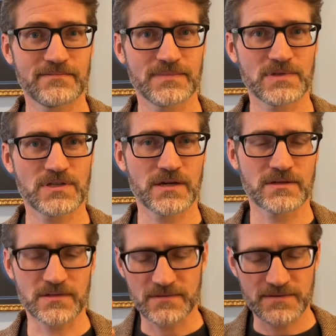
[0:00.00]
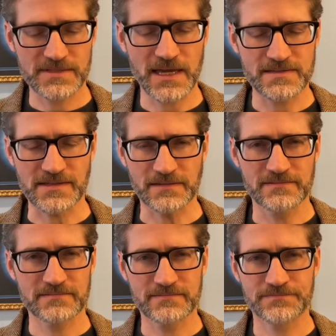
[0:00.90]
Chagan could sense it.
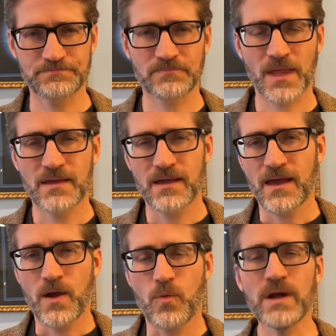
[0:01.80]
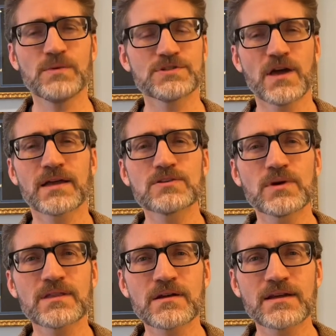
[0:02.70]
What was Chagan
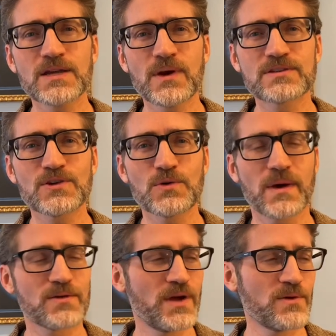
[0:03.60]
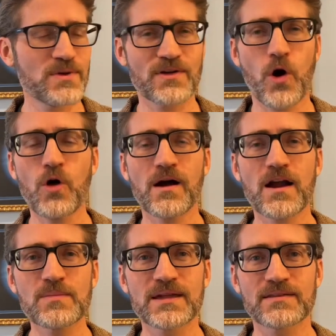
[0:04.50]
doing there anyway, too, by the way, with a whole
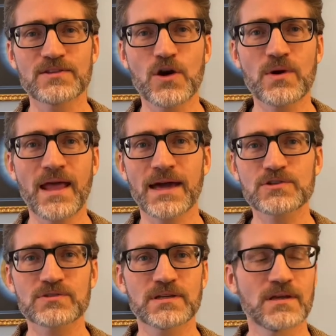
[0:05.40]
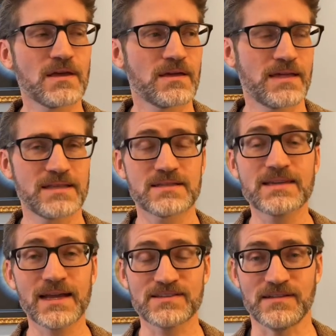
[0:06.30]
army that no one actually had
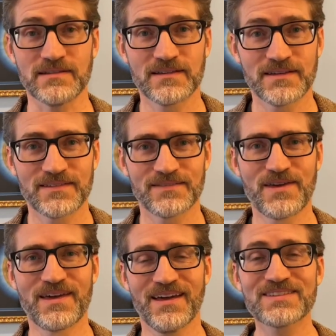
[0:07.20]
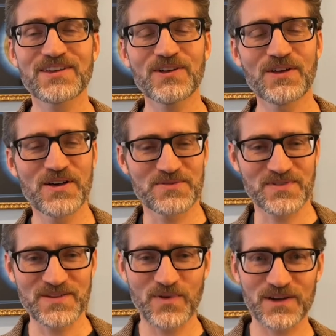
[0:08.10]
detected until
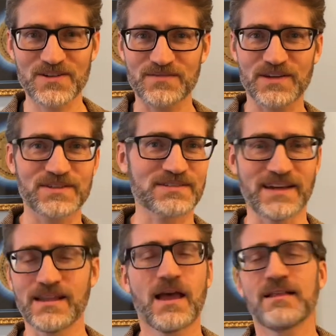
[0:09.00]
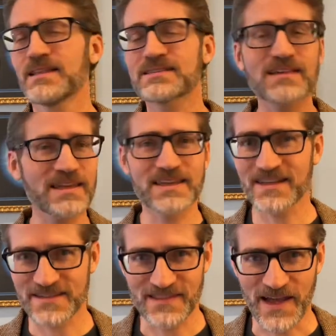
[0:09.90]
Rin walked over a hillside? Let's not get
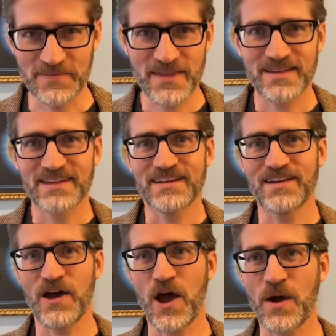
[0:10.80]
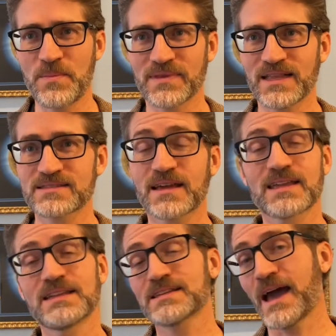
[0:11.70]
into that. Let's not
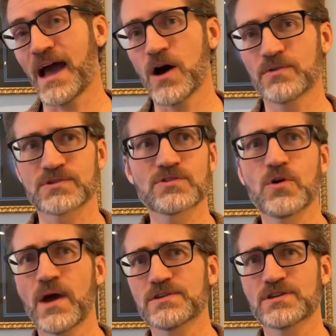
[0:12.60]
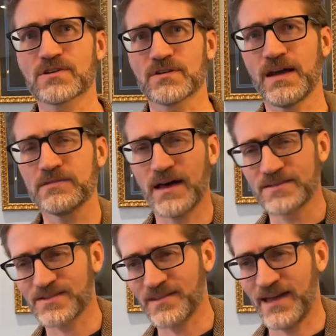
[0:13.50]
get into how there's no way she could have
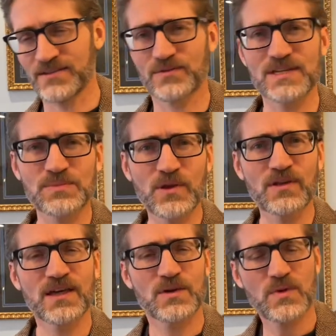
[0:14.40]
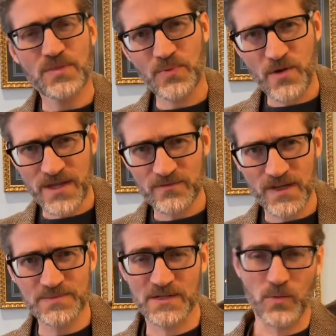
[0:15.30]
on to that dirigible with broken
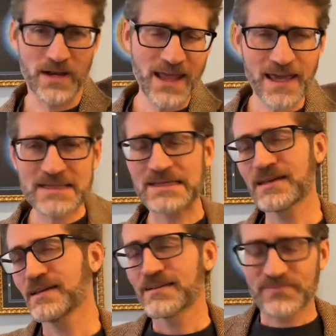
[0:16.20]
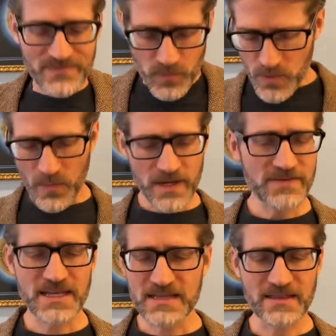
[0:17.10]
ribs in one hand. We won't
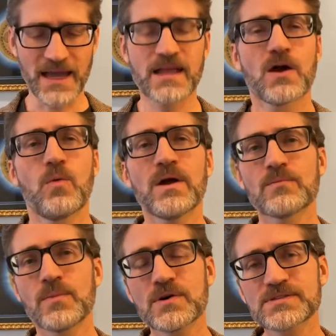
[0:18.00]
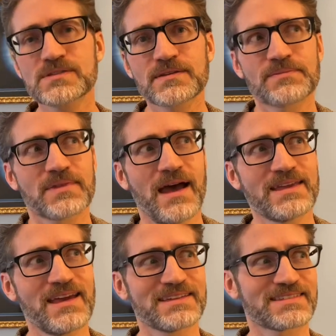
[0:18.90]
even get into that. What most, I
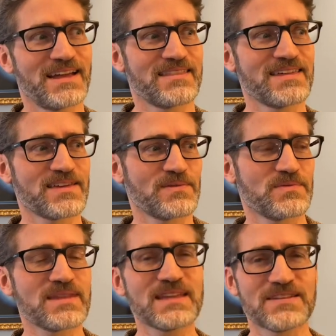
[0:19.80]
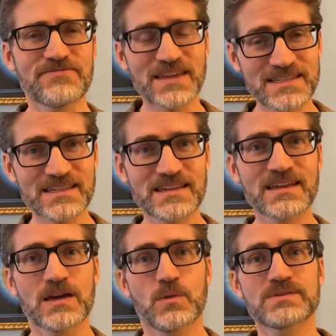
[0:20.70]
think, needed
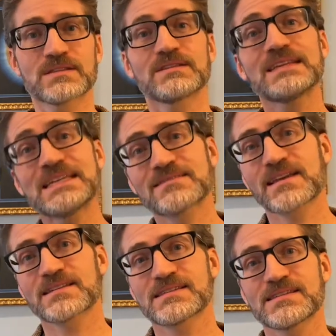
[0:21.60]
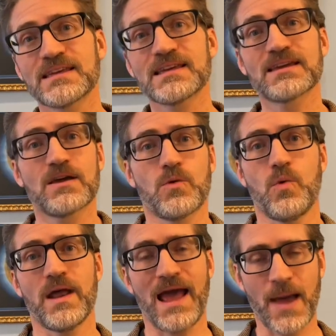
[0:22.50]
fixing was at least let us see
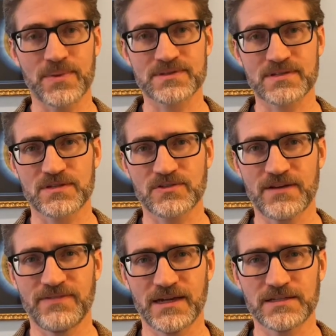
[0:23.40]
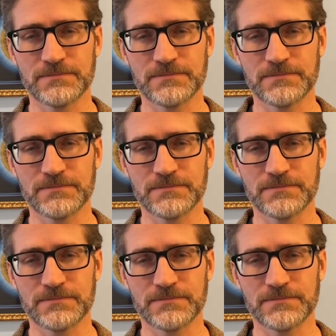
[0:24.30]
what happens to the Trifecta.